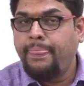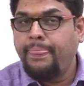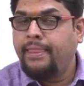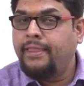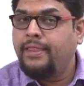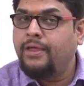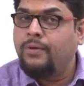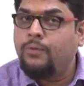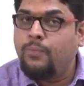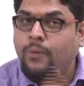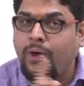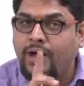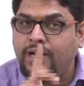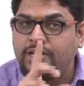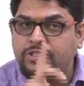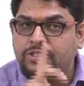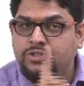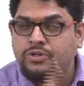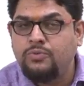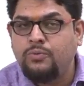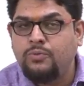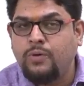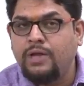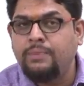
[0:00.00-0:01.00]
Now, why
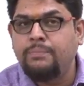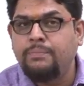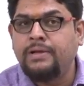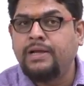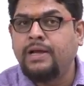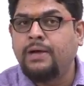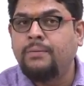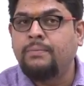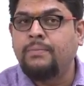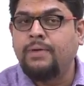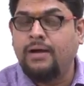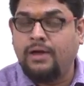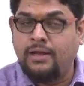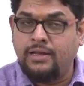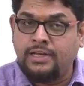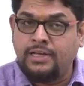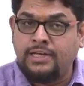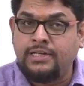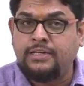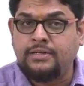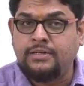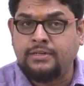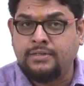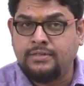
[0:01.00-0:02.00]
should one become a
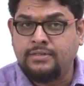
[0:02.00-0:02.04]
leader?